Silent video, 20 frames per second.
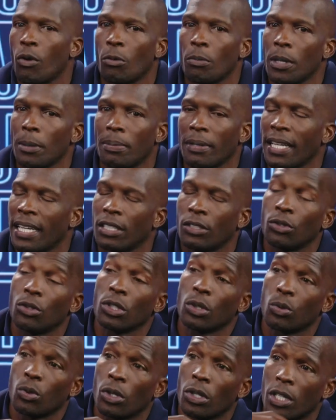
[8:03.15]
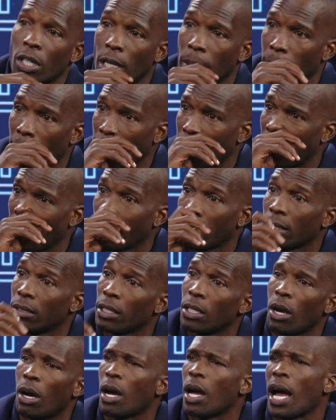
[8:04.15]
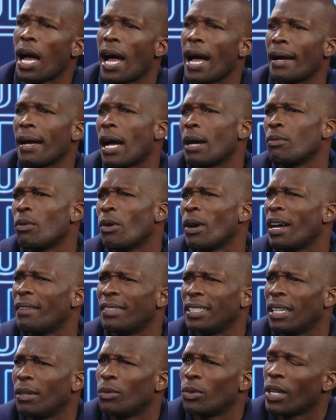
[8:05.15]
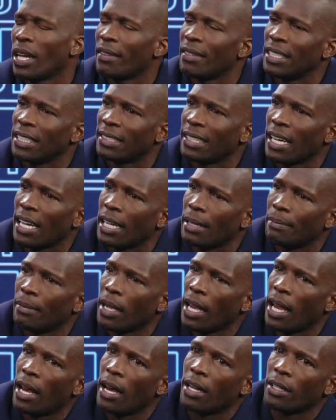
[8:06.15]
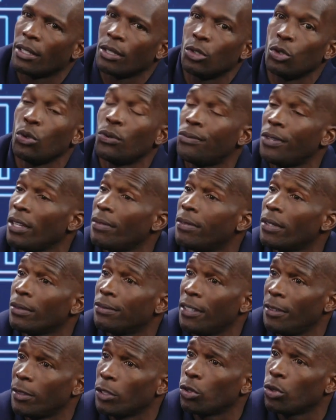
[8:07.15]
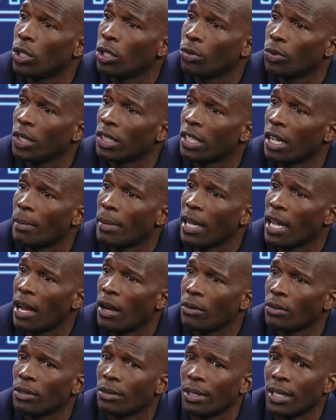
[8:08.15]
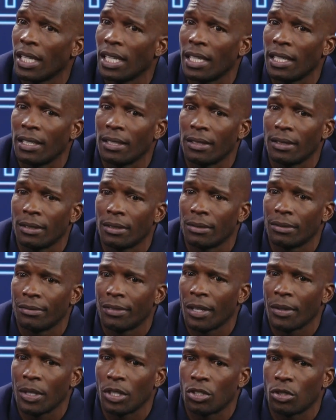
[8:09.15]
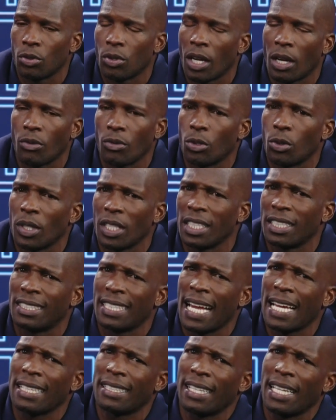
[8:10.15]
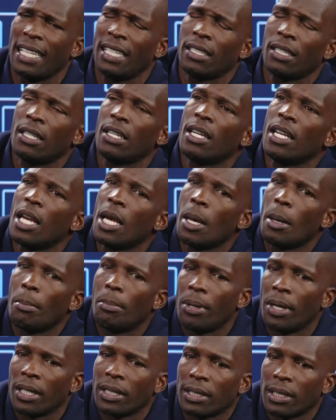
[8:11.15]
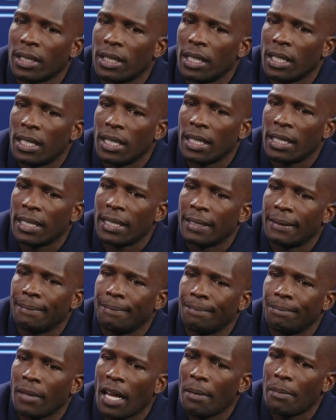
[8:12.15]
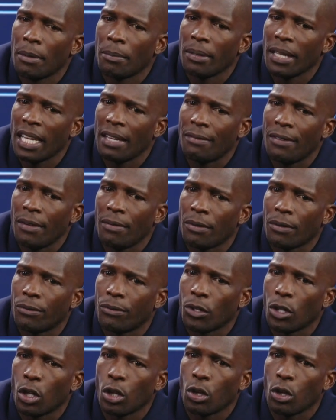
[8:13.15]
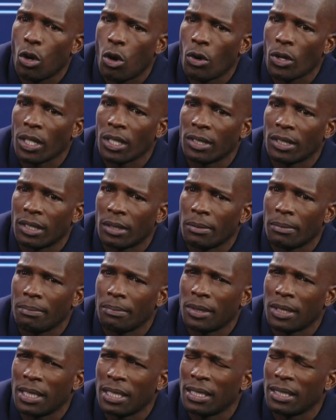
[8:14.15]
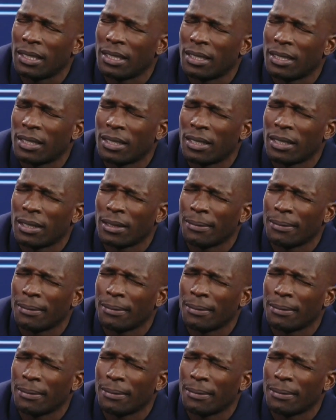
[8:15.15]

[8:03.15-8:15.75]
be playing during the World Cup. Games here. I won't have any. I won't have any time. The new FIFA 23, is coming out very soon. I don't know the exact date, but I've been playing FIFA for the longest since